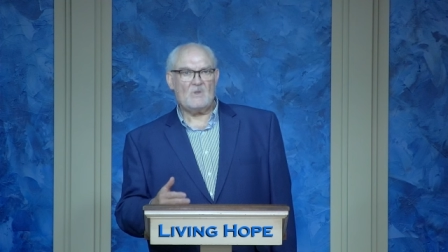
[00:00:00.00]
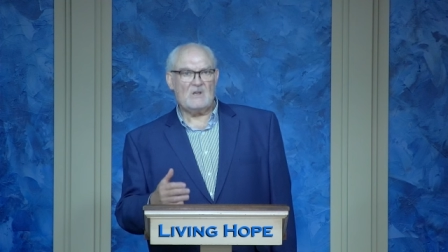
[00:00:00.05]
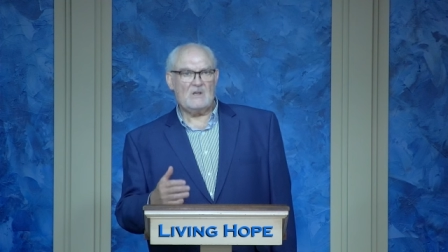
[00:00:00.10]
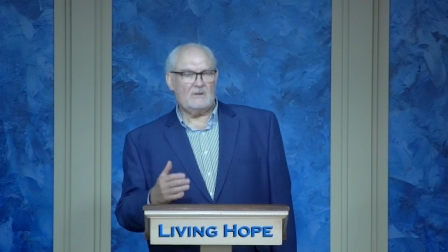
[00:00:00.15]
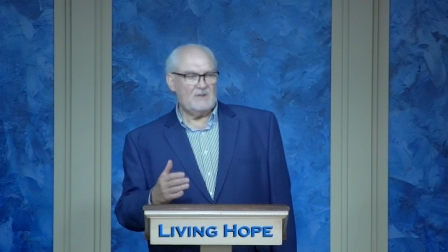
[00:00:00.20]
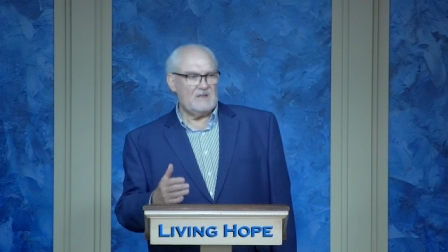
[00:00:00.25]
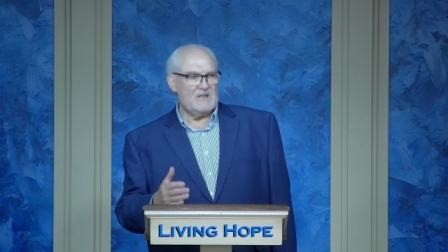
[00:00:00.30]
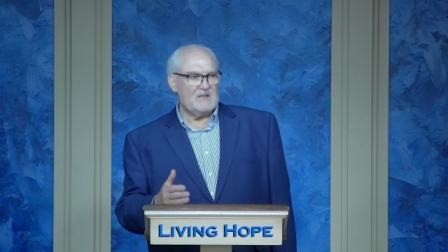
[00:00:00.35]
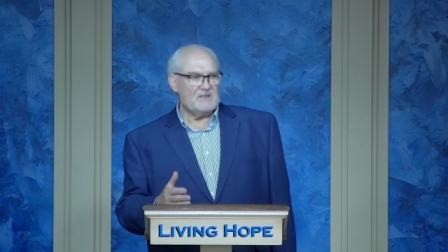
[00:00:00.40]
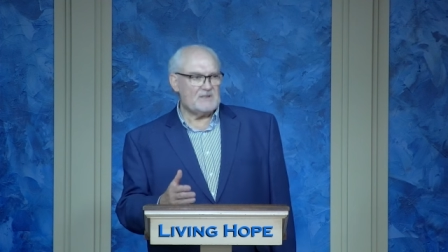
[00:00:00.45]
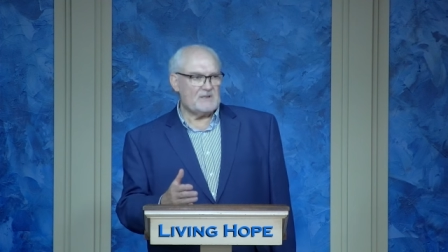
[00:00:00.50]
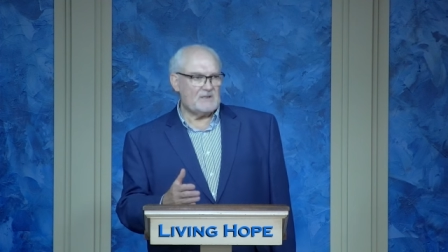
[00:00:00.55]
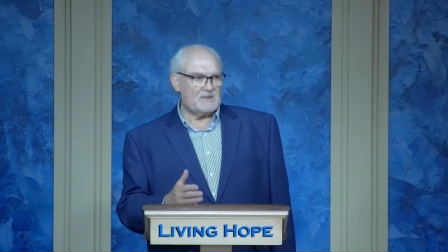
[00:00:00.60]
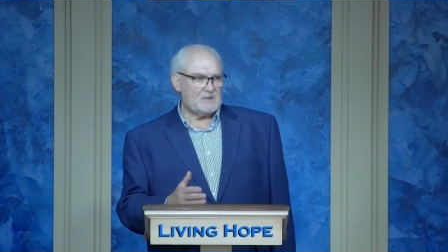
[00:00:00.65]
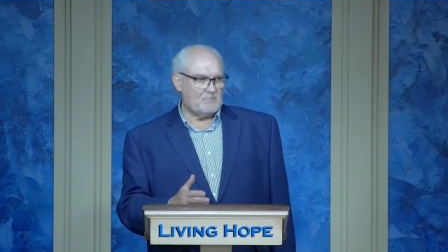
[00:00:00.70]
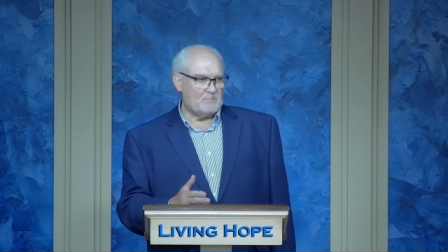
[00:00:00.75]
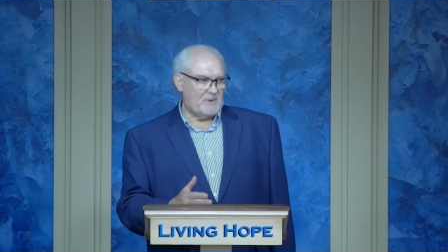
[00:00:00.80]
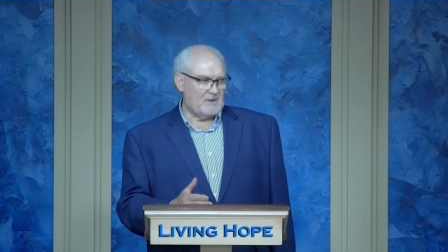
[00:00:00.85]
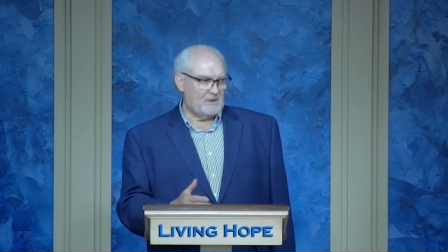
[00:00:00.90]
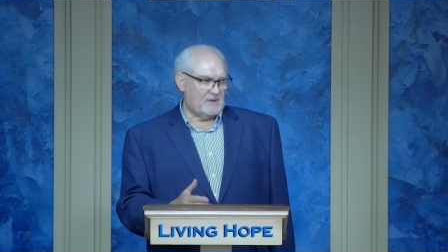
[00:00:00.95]
These
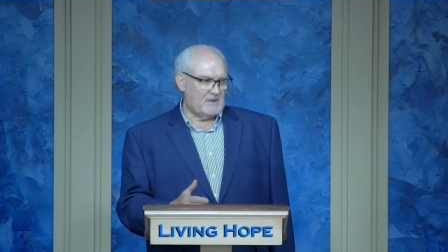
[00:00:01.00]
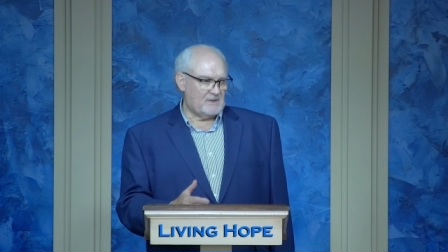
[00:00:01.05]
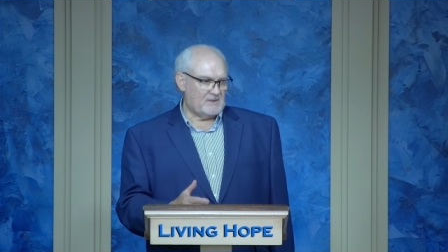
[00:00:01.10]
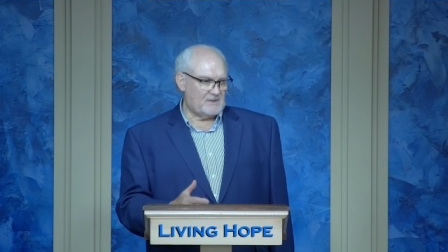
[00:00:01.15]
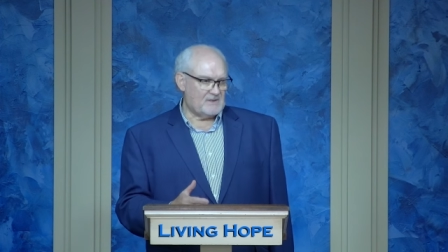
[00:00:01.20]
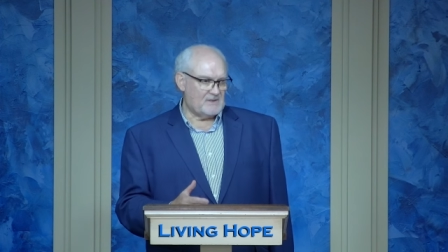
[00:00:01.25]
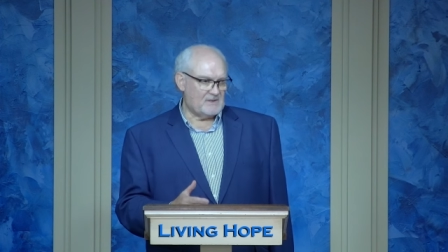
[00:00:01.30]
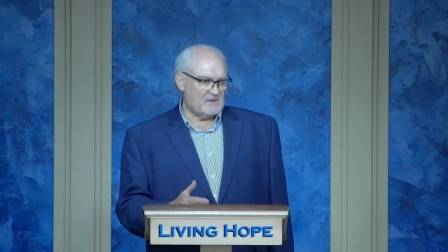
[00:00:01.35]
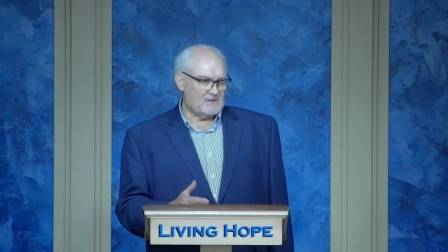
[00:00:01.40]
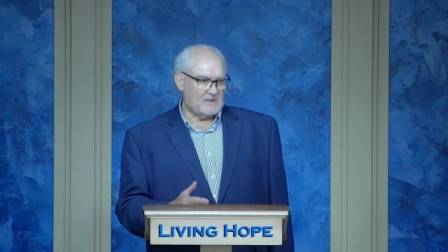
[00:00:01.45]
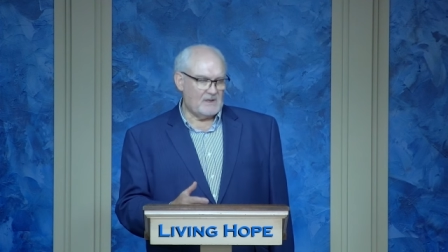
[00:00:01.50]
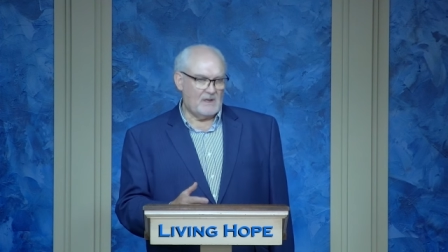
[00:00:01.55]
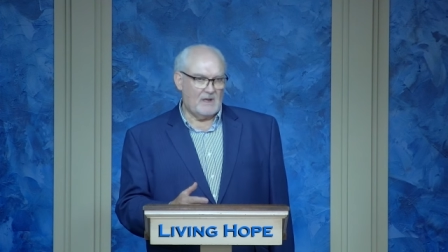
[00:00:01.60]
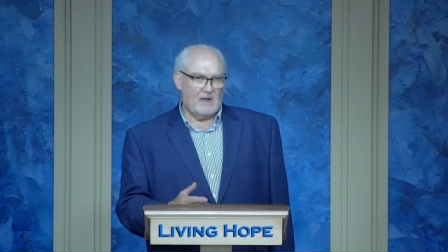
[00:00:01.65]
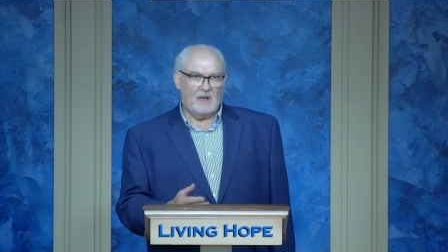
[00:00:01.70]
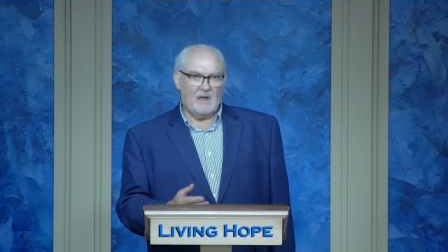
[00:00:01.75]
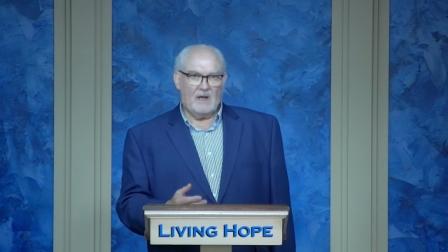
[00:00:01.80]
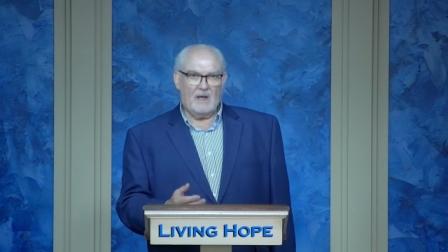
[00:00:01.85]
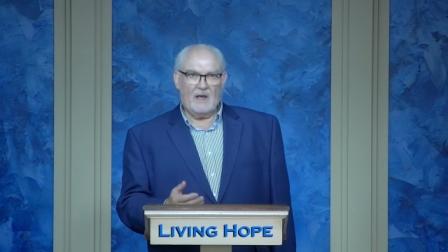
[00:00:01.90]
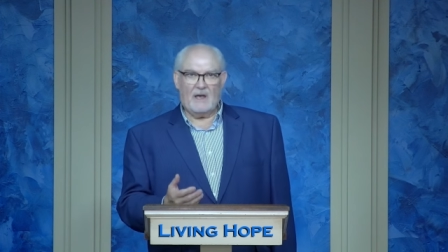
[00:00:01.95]
experiences
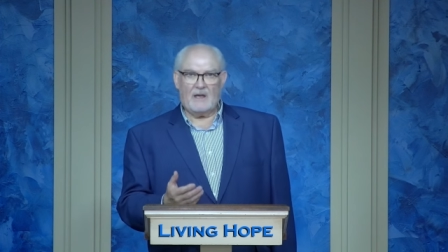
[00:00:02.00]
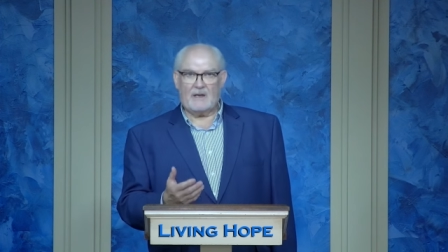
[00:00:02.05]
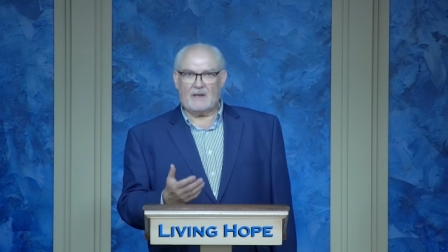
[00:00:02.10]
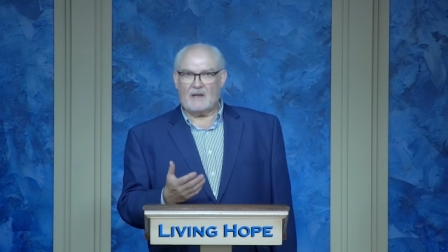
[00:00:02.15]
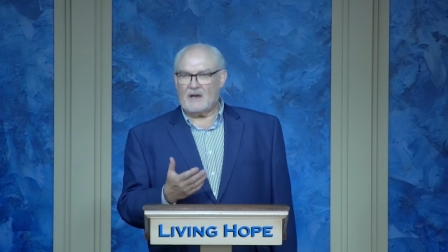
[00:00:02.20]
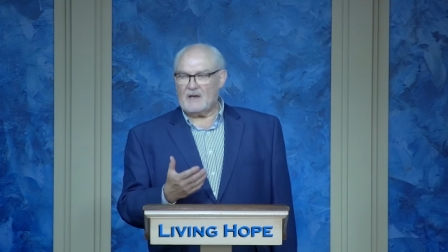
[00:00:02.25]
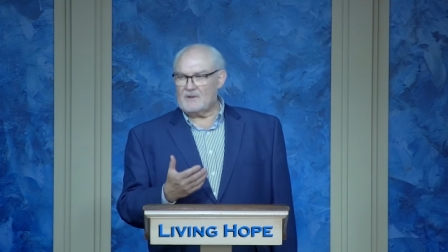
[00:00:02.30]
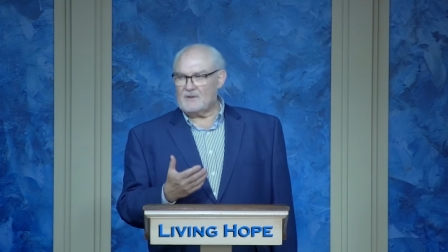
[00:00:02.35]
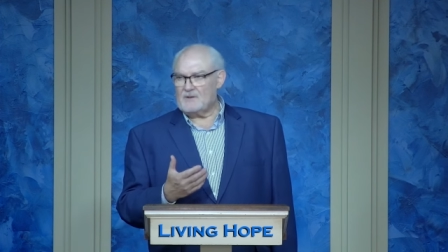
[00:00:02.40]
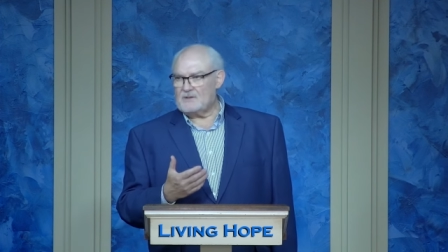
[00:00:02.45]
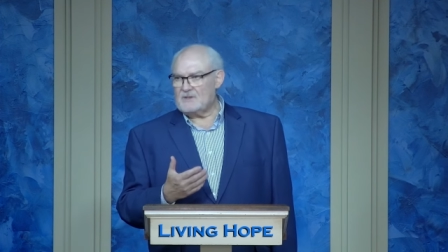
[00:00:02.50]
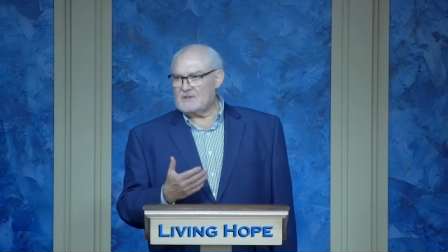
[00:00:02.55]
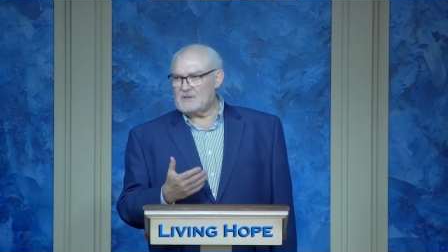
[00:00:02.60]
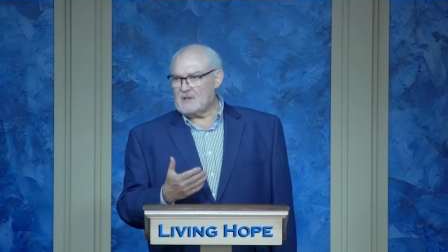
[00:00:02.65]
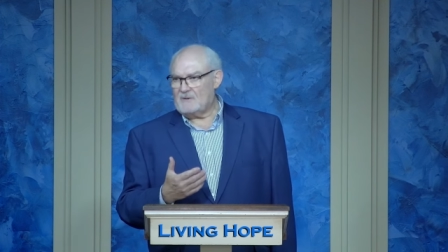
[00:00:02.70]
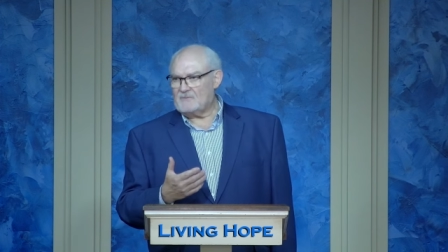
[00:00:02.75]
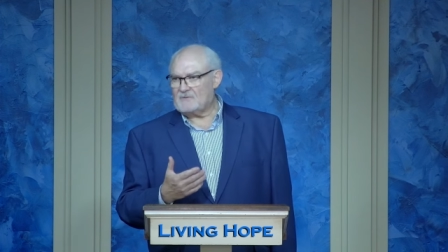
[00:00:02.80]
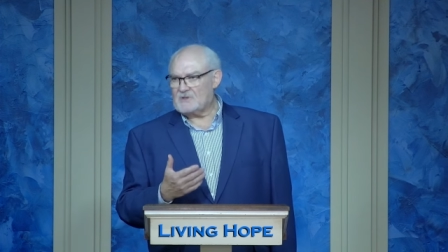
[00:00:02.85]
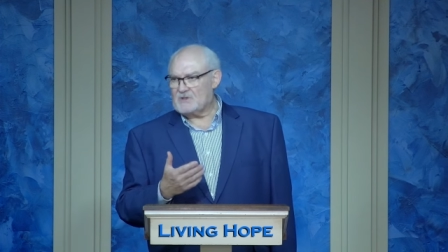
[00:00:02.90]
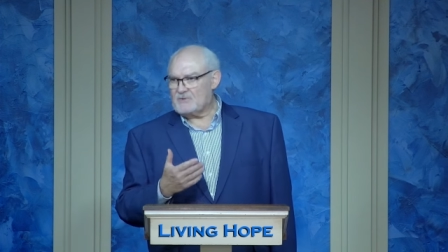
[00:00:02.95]
and others
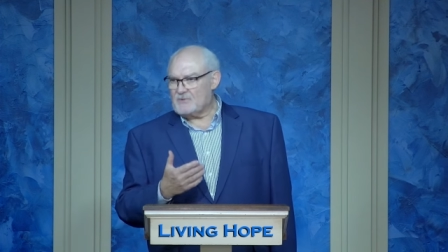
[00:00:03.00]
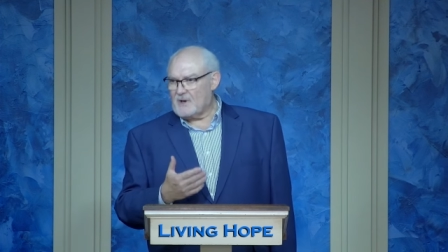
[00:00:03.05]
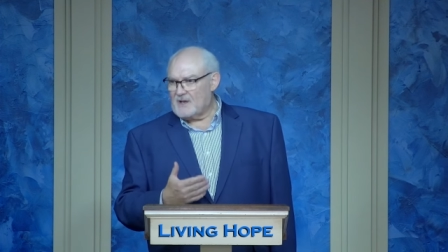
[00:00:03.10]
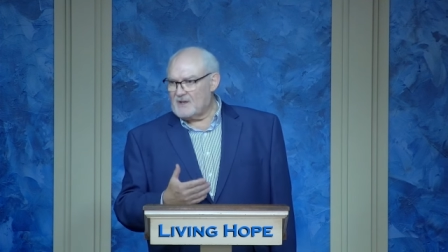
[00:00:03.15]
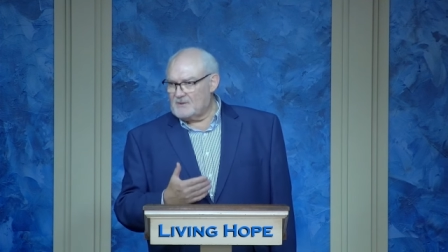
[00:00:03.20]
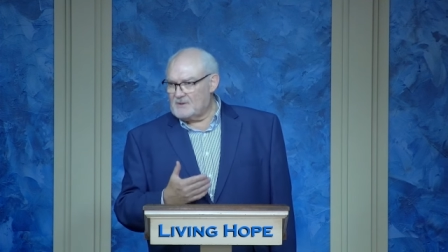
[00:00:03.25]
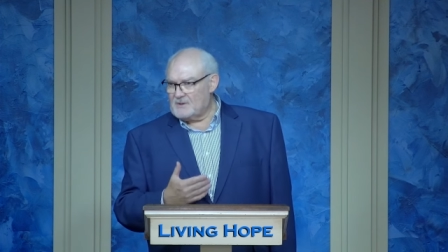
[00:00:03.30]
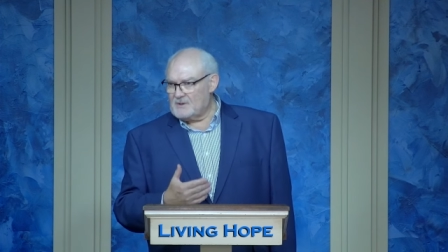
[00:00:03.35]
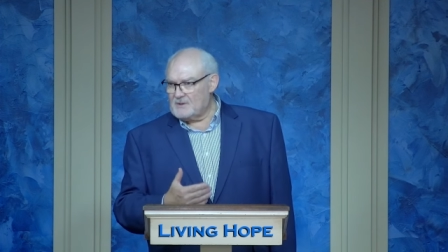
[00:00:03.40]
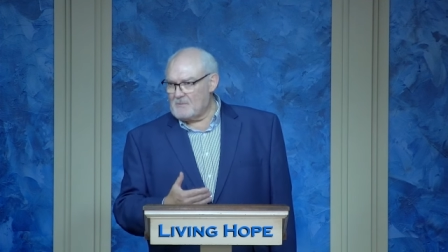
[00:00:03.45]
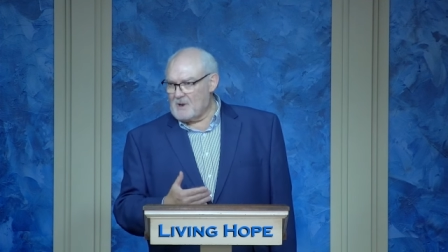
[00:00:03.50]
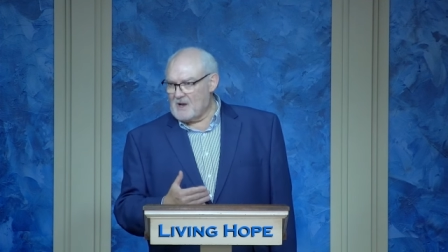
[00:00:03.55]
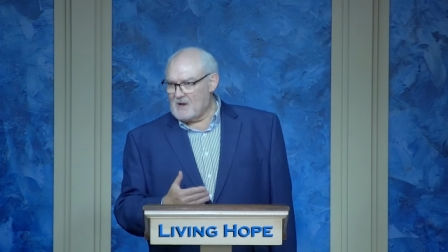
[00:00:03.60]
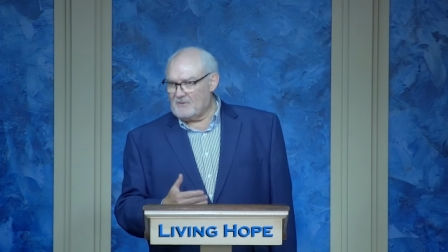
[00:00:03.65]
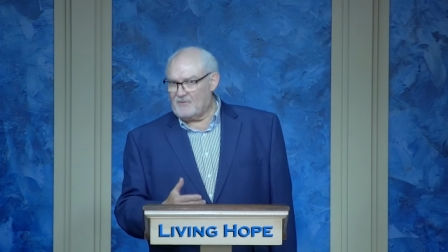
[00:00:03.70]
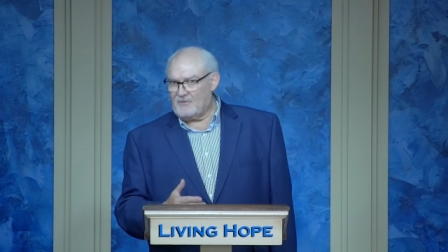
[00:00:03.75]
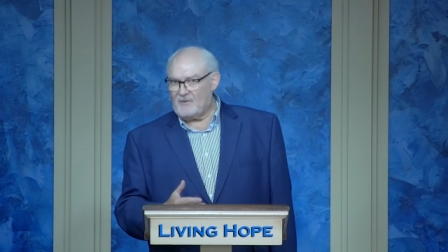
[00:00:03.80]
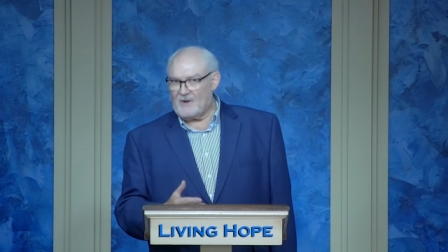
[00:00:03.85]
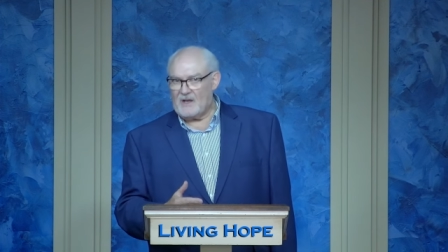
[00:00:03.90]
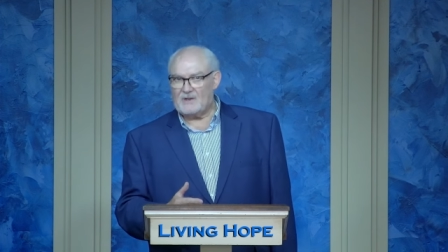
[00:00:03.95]
have strengthened my
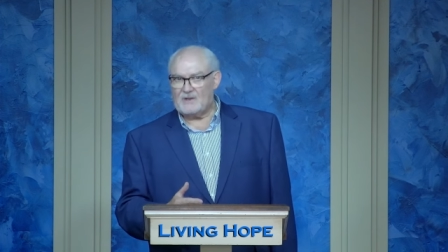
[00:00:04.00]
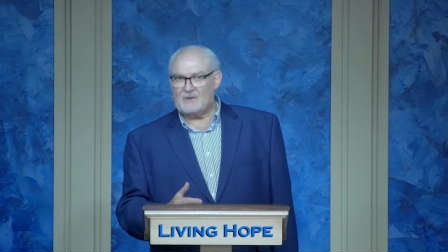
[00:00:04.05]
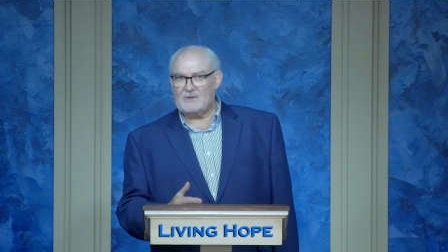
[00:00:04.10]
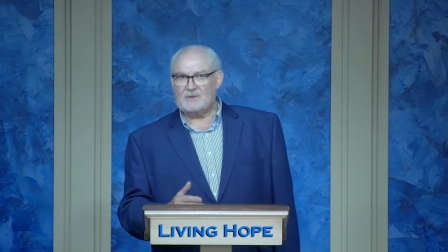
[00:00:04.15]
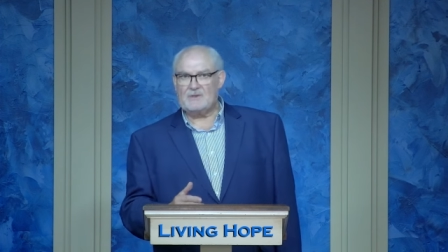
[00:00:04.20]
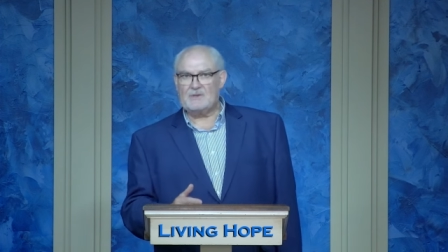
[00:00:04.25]
faith